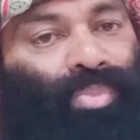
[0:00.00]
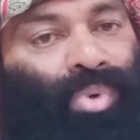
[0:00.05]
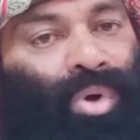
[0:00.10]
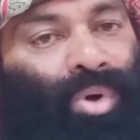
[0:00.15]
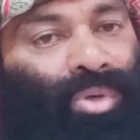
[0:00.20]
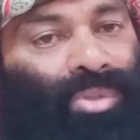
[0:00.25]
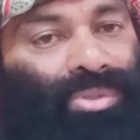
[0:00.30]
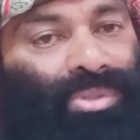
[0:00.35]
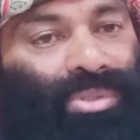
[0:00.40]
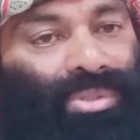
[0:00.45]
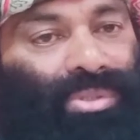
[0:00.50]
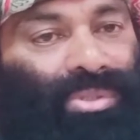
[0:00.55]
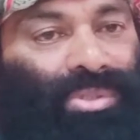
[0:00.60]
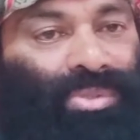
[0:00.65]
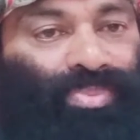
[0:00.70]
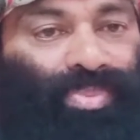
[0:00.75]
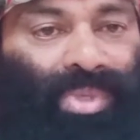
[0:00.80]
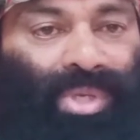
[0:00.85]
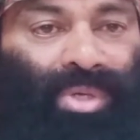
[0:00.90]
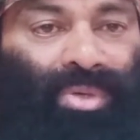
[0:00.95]
boss is the
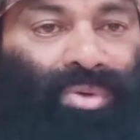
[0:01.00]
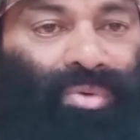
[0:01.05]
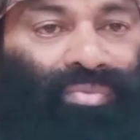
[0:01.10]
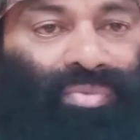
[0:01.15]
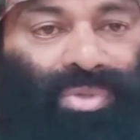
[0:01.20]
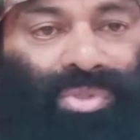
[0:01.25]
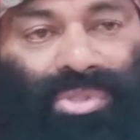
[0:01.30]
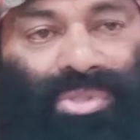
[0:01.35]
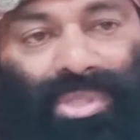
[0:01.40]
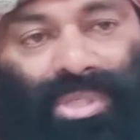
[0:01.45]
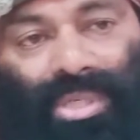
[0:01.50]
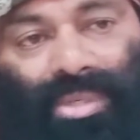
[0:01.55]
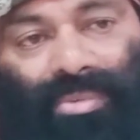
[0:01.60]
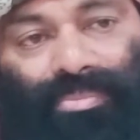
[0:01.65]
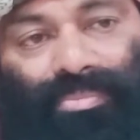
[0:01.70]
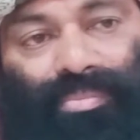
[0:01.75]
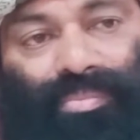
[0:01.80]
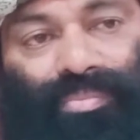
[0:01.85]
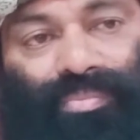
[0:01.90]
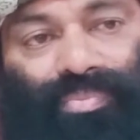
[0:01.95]
speed of the
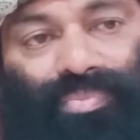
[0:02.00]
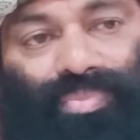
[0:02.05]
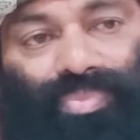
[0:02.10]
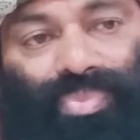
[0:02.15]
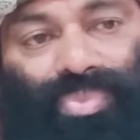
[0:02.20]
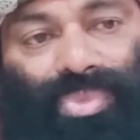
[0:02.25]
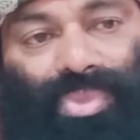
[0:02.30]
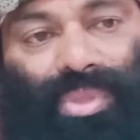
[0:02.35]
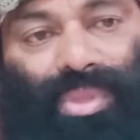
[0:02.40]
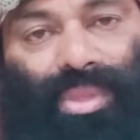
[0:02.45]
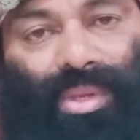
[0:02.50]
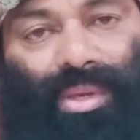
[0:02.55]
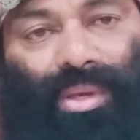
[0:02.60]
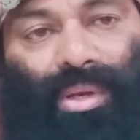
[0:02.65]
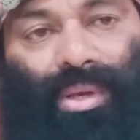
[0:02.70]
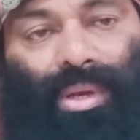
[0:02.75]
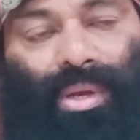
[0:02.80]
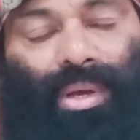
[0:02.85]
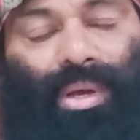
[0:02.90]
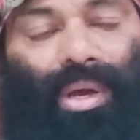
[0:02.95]
team.
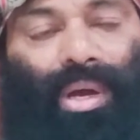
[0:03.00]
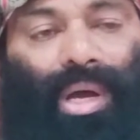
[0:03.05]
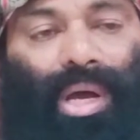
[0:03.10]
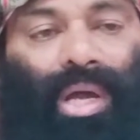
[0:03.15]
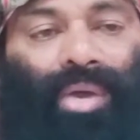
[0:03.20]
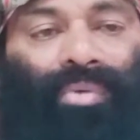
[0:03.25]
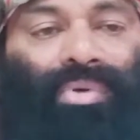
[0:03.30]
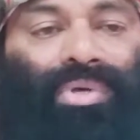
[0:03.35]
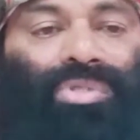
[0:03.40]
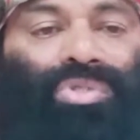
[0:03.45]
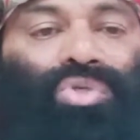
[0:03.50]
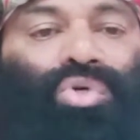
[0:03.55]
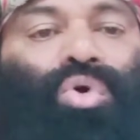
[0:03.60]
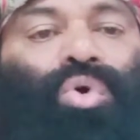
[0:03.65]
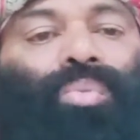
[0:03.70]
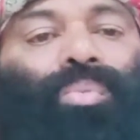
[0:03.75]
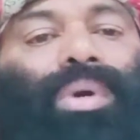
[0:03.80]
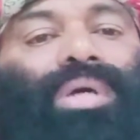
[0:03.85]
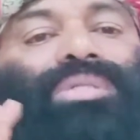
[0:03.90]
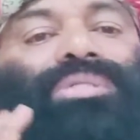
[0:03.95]
I was so
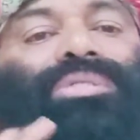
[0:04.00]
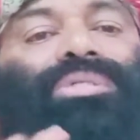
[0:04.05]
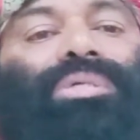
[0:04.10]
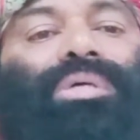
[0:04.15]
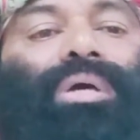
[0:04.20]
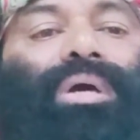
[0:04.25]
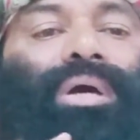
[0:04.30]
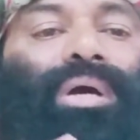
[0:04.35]
much